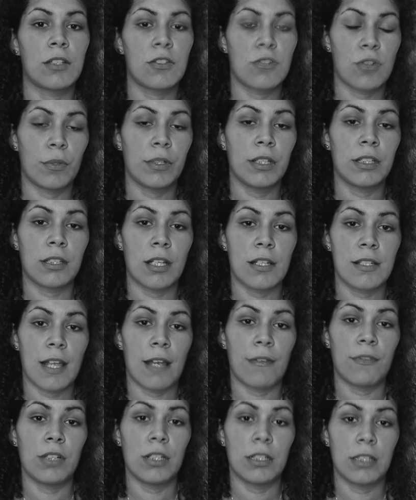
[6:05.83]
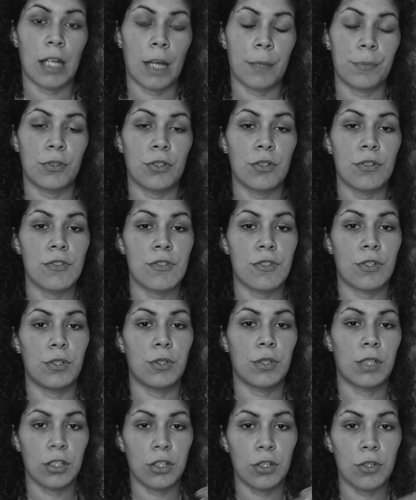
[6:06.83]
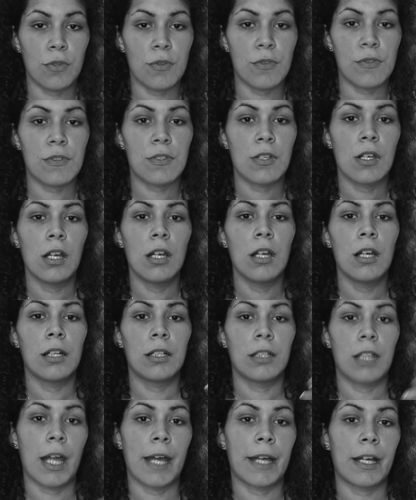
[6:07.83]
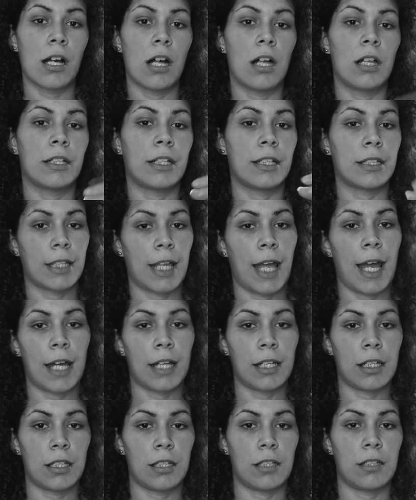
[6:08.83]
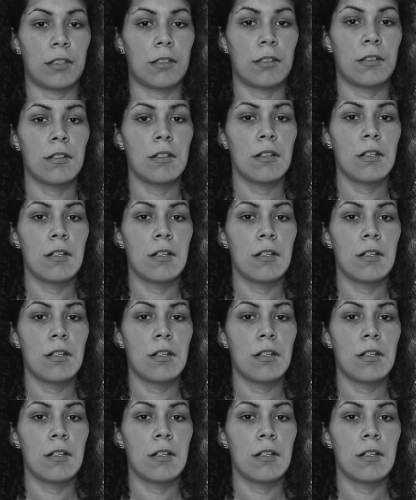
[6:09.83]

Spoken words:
Sony does have an adapter, so you can use Nikon and Canon